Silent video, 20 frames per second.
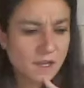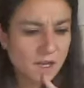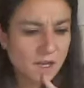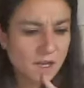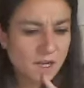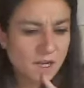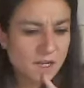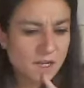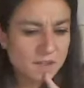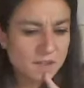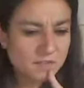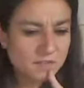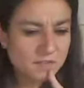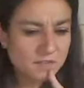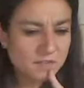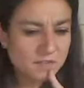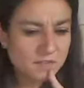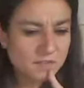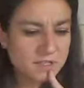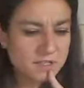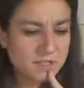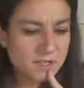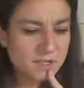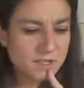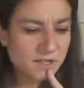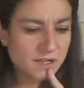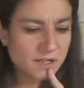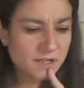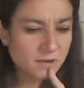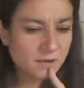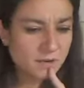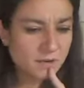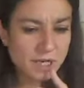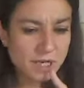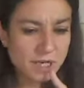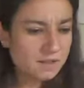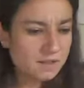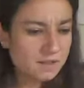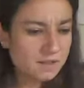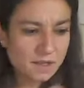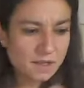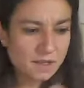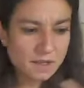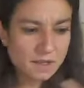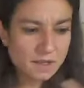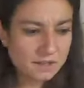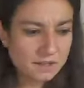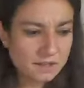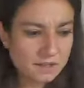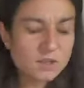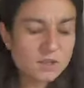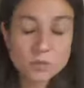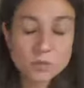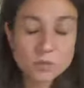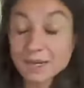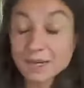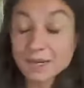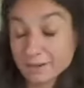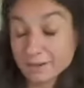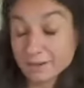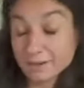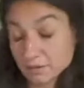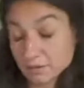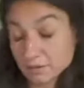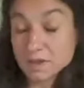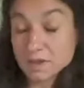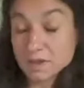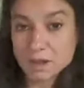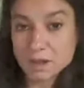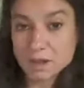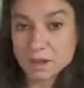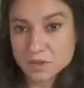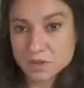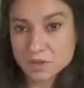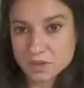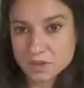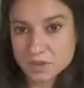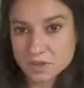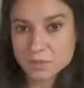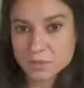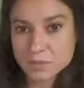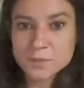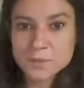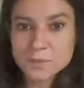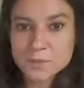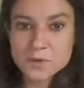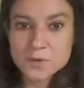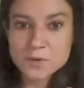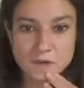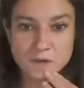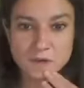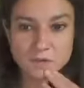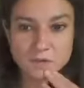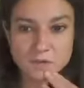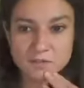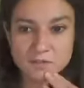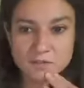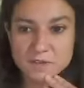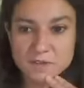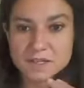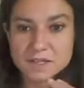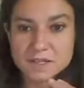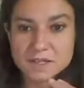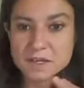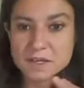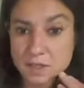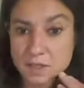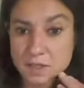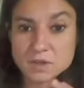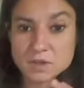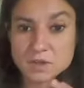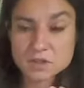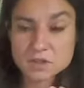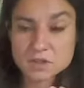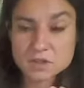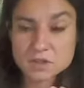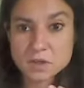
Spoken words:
And the first time I went, to really deal with the people in here, I feel like an idiot.